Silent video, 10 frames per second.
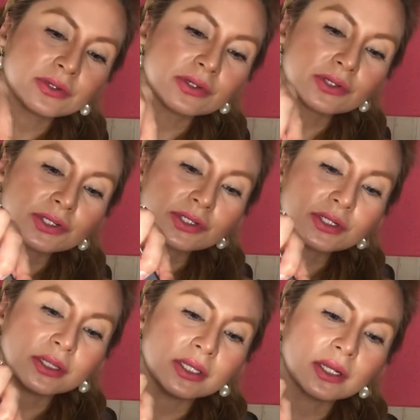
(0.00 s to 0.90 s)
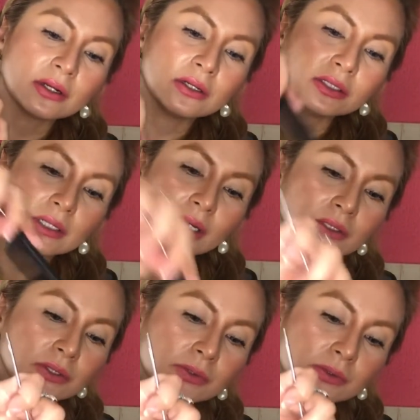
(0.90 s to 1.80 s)
Just a little, not
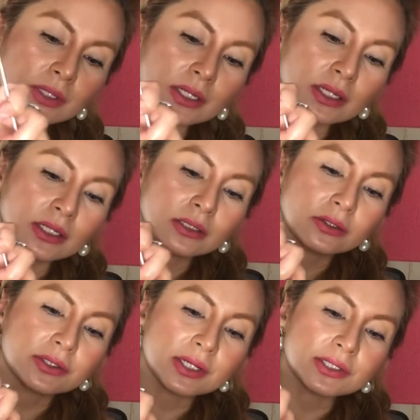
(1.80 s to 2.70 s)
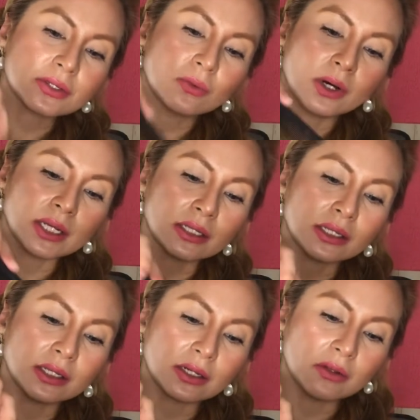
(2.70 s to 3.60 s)
too neat, because I still want it a
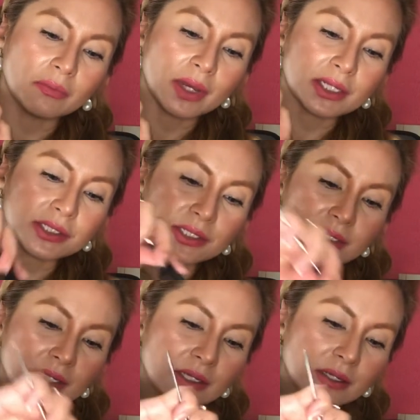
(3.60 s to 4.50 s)
little messy.